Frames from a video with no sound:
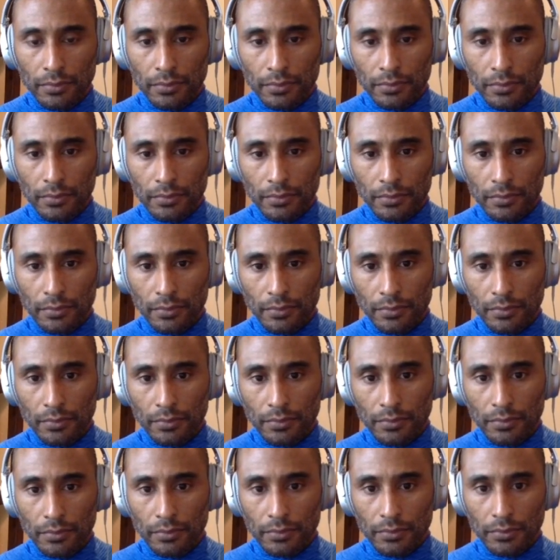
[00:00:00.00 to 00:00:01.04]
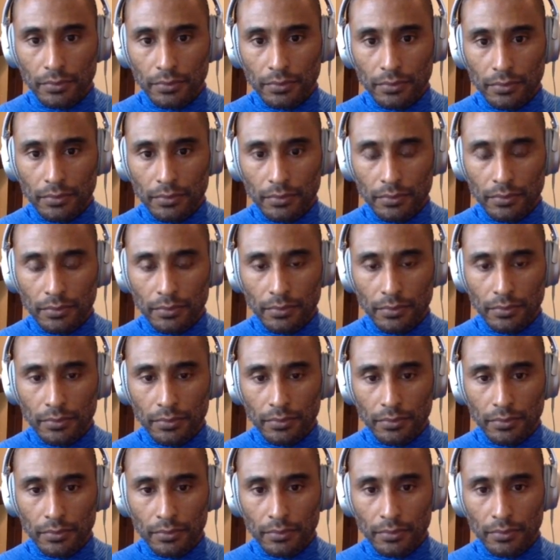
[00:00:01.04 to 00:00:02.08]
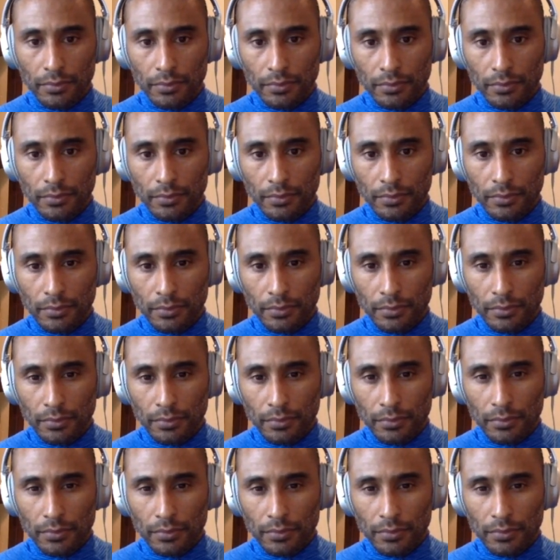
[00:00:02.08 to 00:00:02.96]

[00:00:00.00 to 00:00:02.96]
No words are spoken by the person on screen.